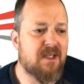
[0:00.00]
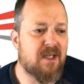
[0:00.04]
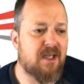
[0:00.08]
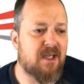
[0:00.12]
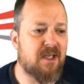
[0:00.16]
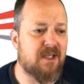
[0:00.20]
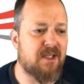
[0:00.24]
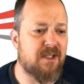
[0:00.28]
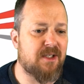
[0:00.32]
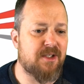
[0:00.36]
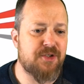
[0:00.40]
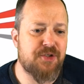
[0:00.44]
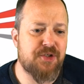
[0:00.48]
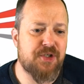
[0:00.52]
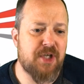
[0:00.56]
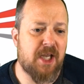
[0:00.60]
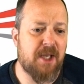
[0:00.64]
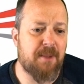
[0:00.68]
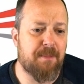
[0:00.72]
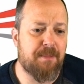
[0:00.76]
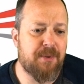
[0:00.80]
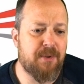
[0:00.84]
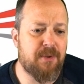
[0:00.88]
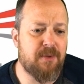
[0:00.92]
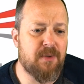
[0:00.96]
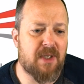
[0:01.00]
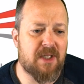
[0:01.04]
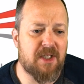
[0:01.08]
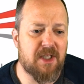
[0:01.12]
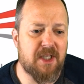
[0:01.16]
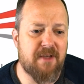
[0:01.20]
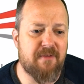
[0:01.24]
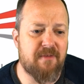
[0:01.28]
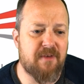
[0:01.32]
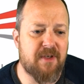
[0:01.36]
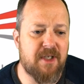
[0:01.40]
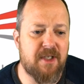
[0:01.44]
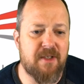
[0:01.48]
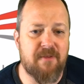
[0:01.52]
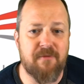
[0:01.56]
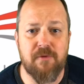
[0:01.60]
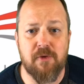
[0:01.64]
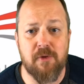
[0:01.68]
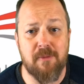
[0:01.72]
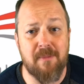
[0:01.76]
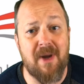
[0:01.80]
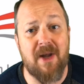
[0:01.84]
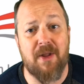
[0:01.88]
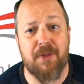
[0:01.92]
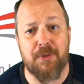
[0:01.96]
The shampoo, I leave it in
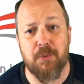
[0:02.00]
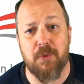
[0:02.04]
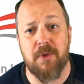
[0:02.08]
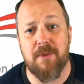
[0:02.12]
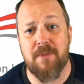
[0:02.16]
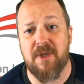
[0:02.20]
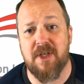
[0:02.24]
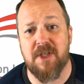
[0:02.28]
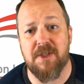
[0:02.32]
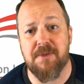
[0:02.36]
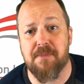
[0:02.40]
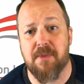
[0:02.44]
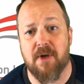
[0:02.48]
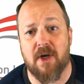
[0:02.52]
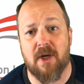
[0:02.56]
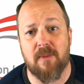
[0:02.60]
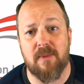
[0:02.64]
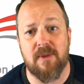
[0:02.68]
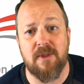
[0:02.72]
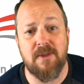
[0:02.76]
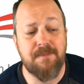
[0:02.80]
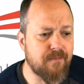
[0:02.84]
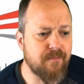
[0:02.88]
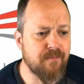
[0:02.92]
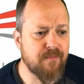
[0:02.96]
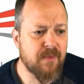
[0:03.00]
for about 3 minutes probably.